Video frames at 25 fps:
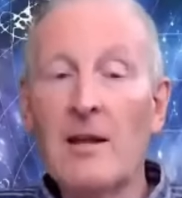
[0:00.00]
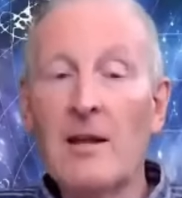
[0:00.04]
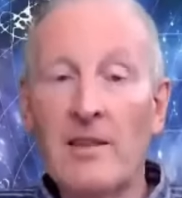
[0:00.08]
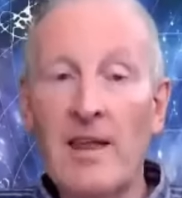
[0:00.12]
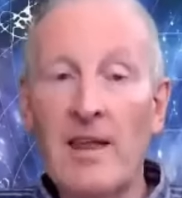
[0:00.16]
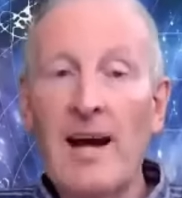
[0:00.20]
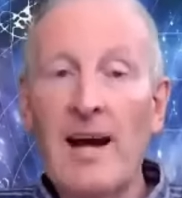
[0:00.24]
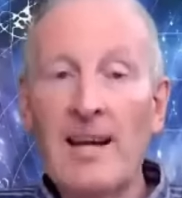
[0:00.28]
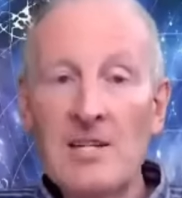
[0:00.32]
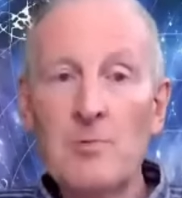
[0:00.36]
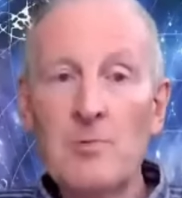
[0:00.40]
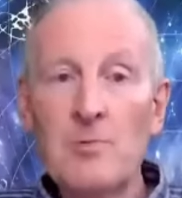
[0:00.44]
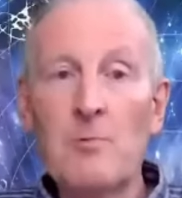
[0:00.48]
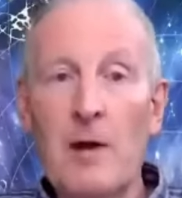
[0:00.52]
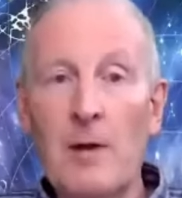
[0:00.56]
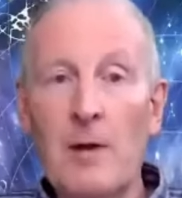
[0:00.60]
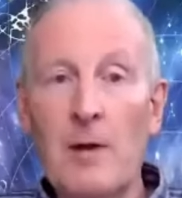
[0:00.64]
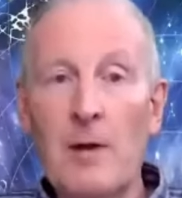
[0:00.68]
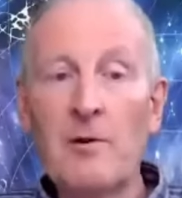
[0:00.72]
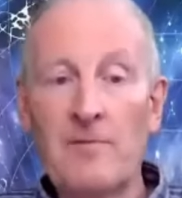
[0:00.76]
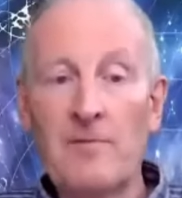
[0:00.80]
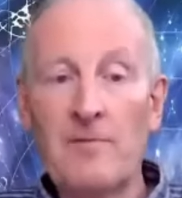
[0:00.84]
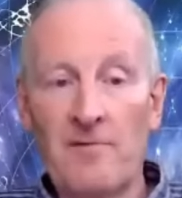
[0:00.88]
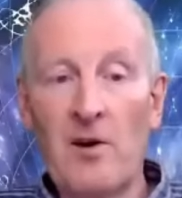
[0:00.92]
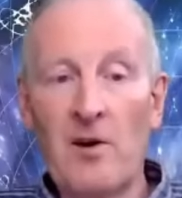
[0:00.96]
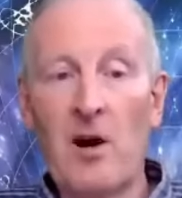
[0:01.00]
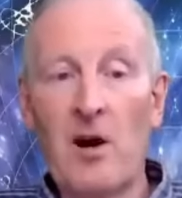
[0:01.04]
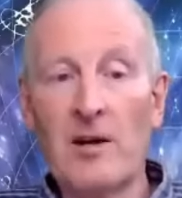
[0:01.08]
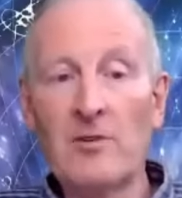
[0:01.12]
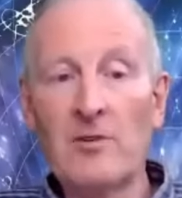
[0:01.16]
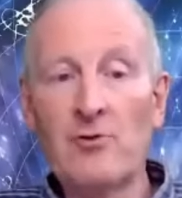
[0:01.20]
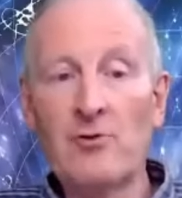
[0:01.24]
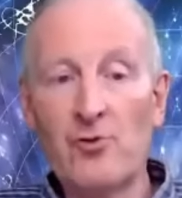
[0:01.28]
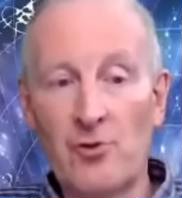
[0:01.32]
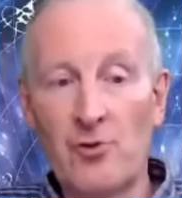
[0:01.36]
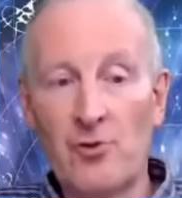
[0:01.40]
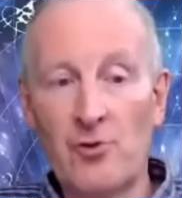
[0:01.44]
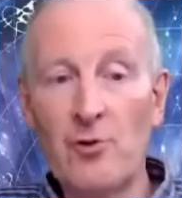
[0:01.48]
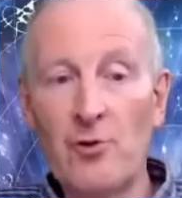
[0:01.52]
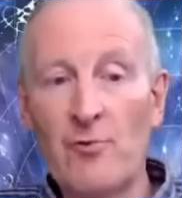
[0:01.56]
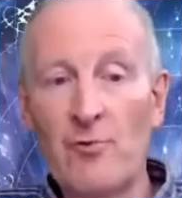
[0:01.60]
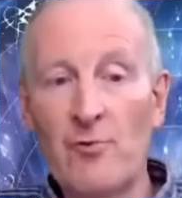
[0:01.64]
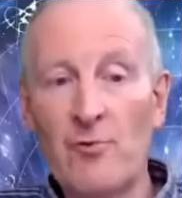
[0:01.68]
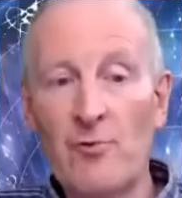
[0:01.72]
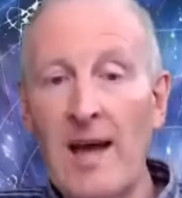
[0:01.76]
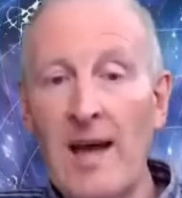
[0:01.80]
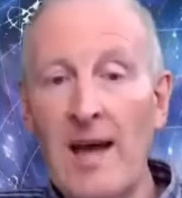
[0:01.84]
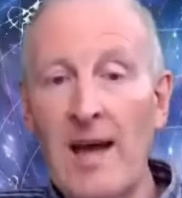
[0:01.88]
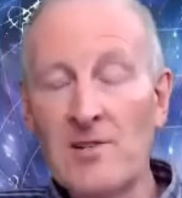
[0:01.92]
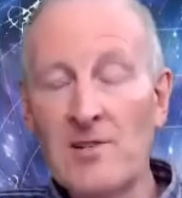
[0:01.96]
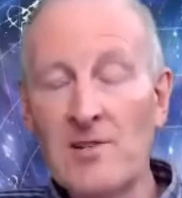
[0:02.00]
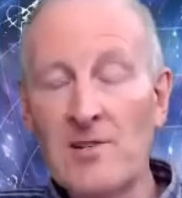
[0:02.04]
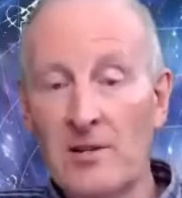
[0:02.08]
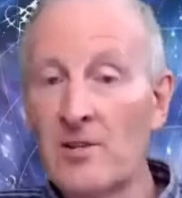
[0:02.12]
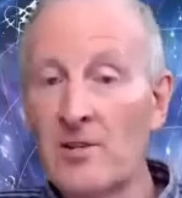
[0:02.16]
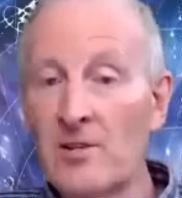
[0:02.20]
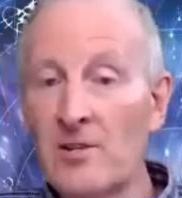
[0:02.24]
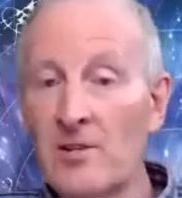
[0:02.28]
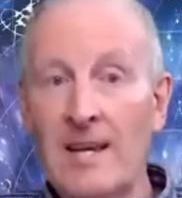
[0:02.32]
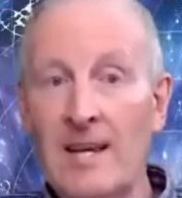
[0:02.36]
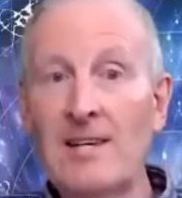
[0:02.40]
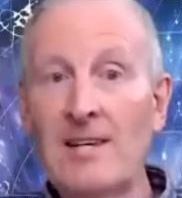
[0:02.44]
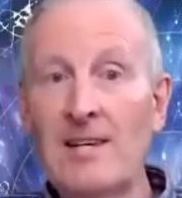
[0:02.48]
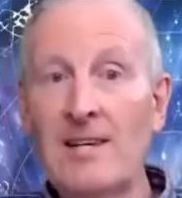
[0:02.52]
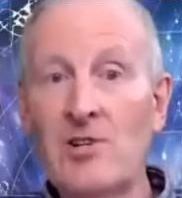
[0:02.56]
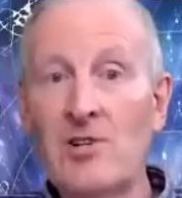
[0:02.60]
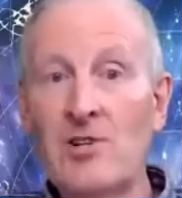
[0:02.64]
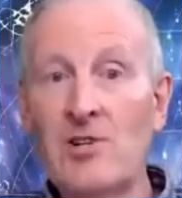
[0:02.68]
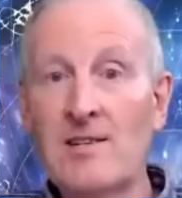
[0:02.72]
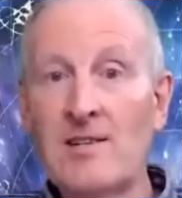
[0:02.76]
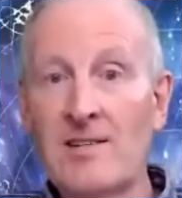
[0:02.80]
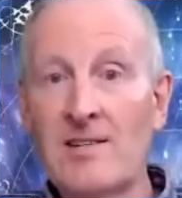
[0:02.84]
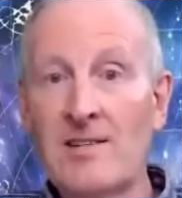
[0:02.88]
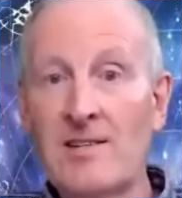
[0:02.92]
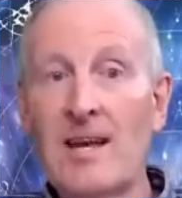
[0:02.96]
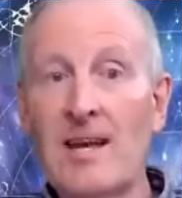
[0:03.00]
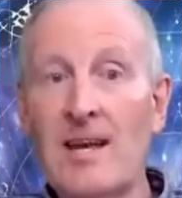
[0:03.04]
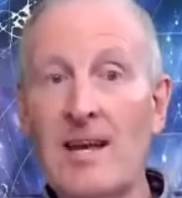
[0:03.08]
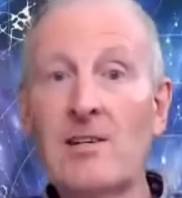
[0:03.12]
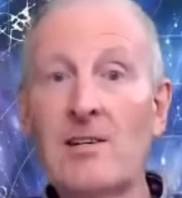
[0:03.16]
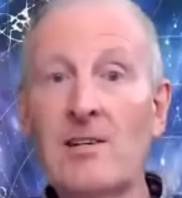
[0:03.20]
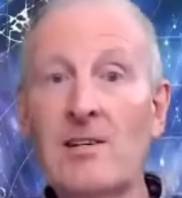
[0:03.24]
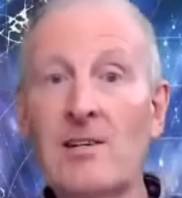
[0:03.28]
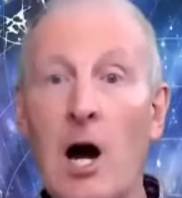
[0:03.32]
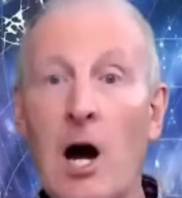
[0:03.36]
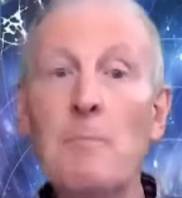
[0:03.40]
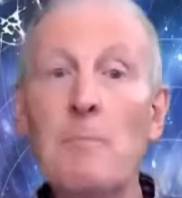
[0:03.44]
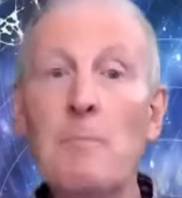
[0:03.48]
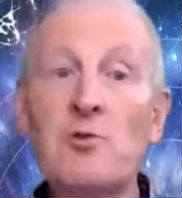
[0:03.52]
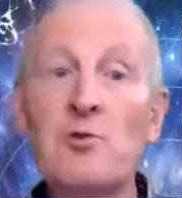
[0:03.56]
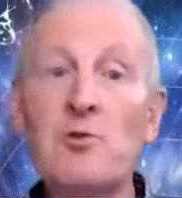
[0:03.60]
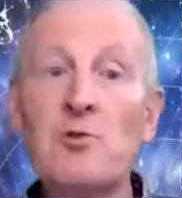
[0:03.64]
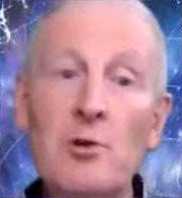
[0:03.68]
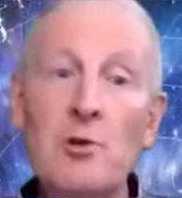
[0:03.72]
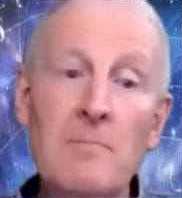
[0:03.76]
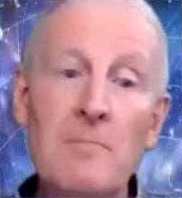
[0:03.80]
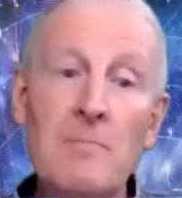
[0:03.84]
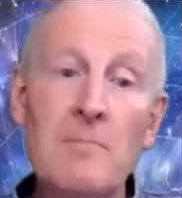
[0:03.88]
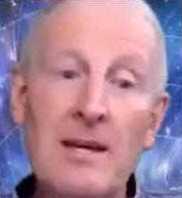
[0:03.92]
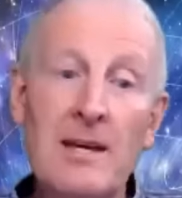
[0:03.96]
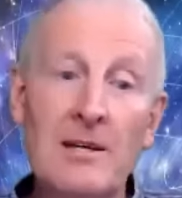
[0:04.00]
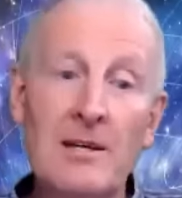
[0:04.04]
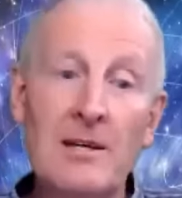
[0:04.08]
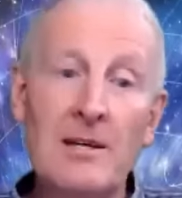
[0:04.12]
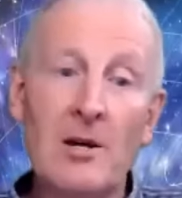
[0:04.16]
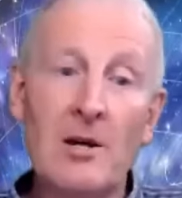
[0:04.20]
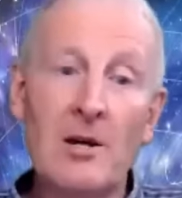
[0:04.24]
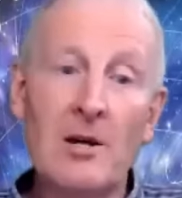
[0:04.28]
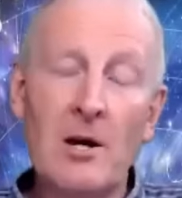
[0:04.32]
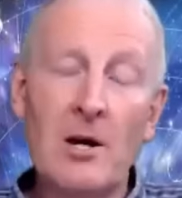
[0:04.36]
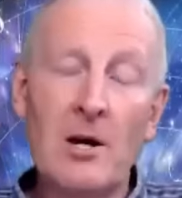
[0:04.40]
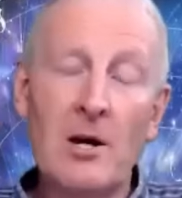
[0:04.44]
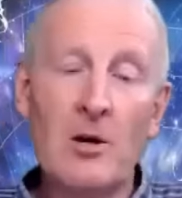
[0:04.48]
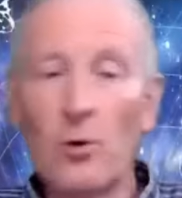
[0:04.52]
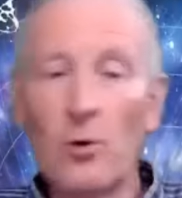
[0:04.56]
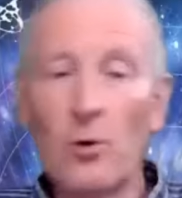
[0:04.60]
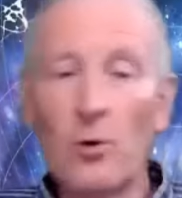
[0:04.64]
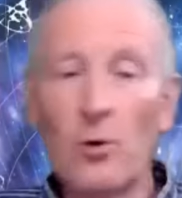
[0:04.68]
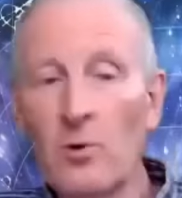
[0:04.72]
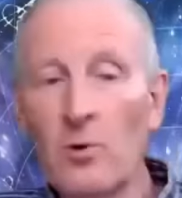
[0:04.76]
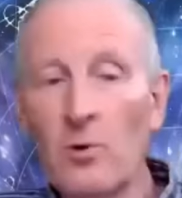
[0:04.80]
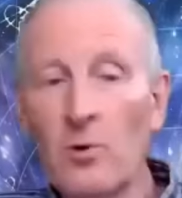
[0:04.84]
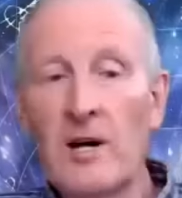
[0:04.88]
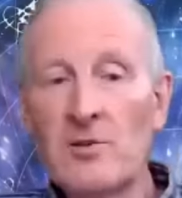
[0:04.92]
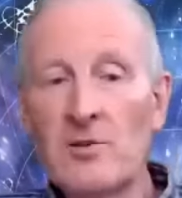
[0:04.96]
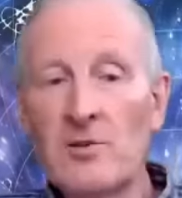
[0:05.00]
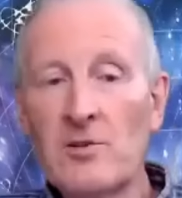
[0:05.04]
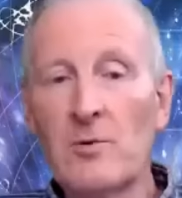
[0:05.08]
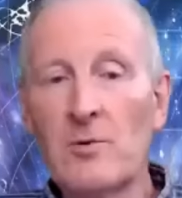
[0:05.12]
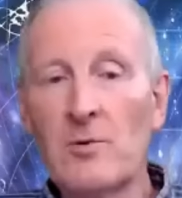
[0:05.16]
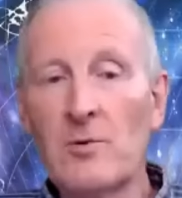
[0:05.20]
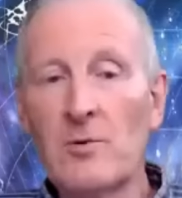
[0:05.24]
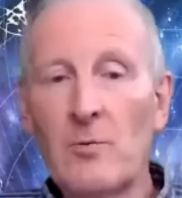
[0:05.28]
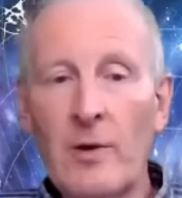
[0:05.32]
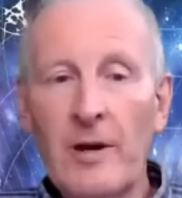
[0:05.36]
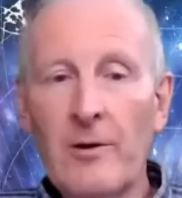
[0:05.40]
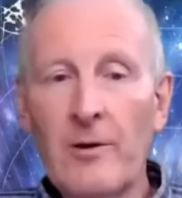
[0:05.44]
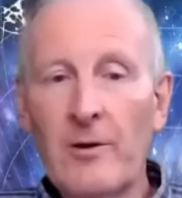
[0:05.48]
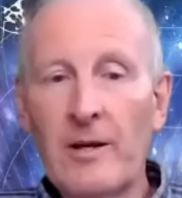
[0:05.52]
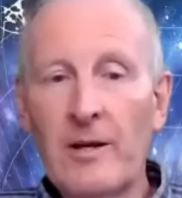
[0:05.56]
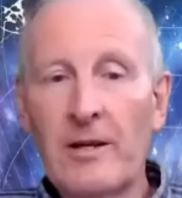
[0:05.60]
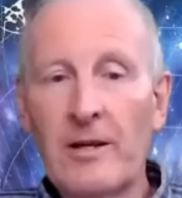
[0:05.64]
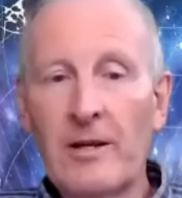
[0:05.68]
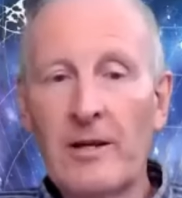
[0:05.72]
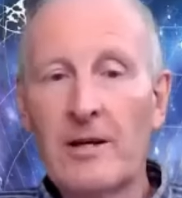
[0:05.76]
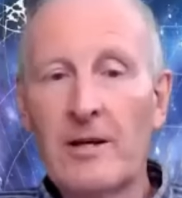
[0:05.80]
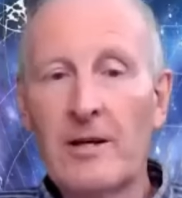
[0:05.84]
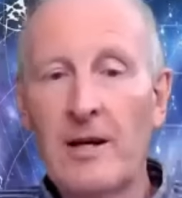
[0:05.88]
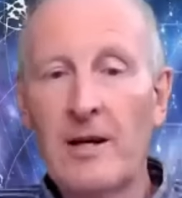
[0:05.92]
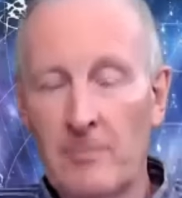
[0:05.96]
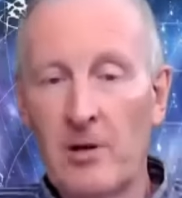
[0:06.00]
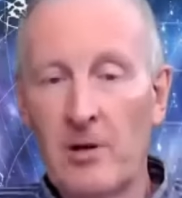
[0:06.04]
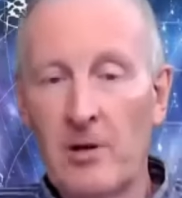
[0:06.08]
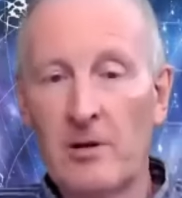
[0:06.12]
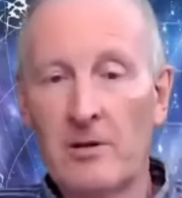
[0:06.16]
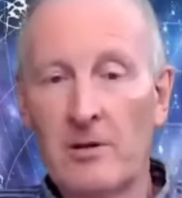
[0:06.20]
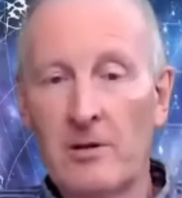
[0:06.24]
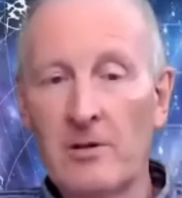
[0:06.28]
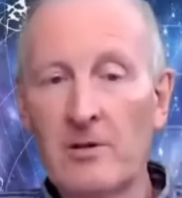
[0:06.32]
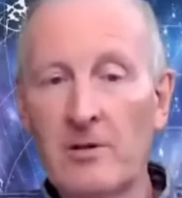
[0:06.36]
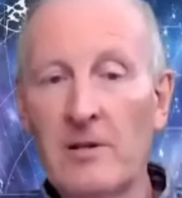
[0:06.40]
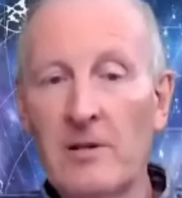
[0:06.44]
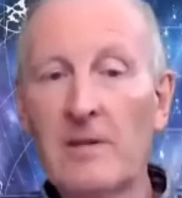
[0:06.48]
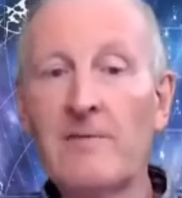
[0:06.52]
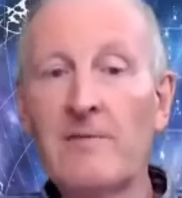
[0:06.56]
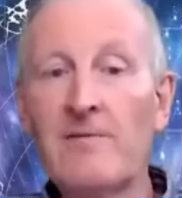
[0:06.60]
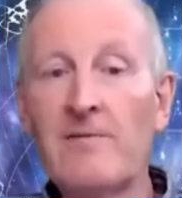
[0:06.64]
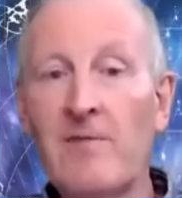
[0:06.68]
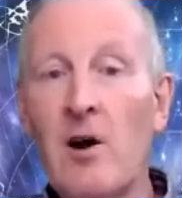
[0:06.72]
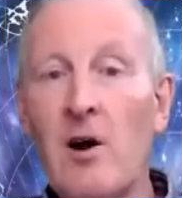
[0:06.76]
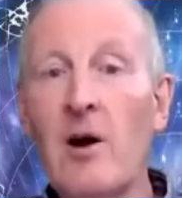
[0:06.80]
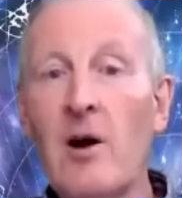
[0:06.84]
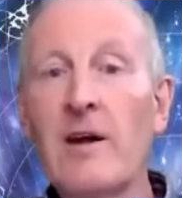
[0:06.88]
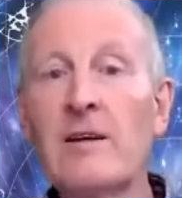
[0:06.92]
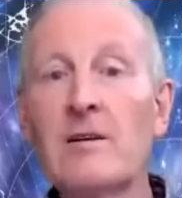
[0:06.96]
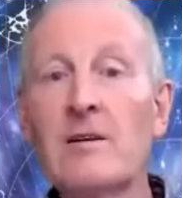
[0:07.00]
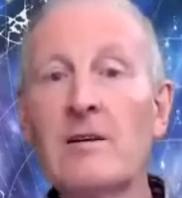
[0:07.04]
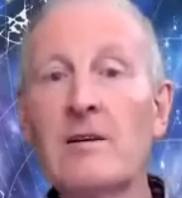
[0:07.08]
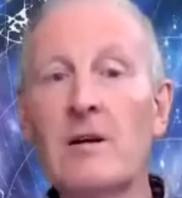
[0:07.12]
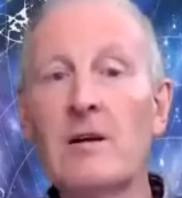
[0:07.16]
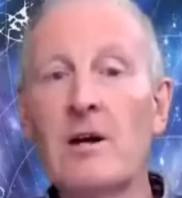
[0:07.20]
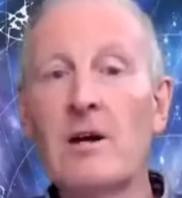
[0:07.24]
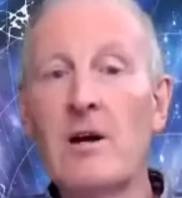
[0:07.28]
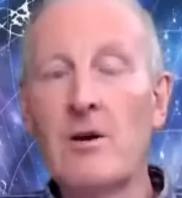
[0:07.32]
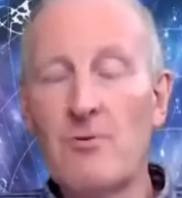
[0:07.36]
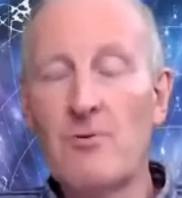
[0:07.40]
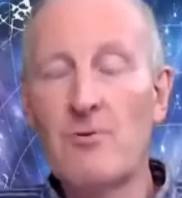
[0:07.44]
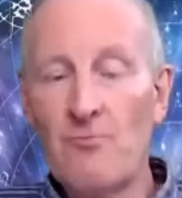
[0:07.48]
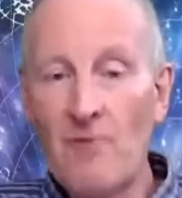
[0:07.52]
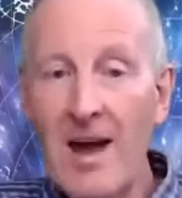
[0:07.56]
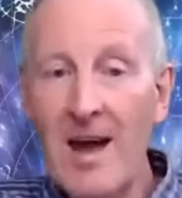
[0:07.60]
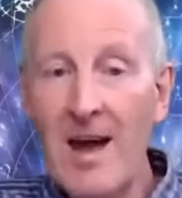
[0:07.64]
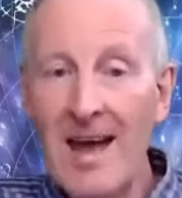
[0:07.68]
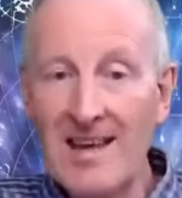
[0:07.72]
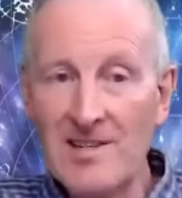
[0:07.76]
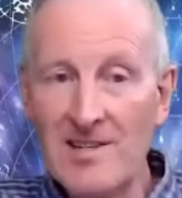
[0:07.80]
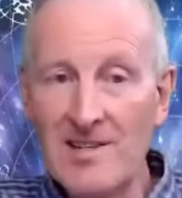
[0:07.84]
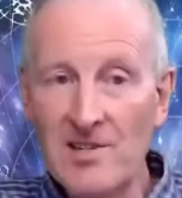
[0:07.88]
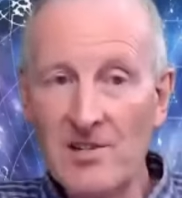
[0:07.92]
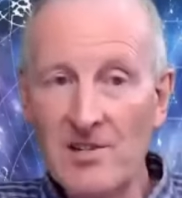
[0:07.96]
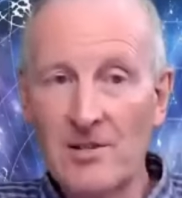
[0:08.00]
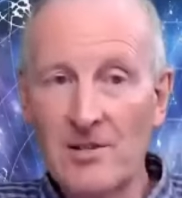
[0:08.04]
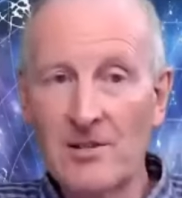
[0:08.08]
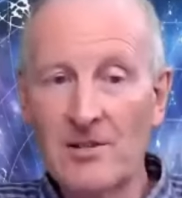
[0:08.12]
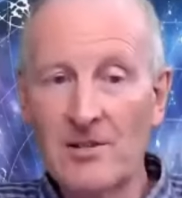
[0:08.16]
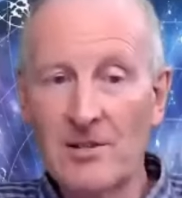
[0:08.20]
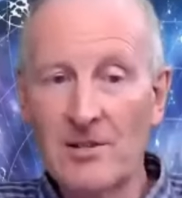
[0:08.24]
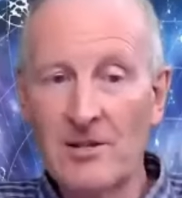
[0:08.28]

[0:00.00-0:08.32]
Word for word: That's where we find true rest. Because again, Jesus said, Come to me, all those who are weary and burdened, and find rest.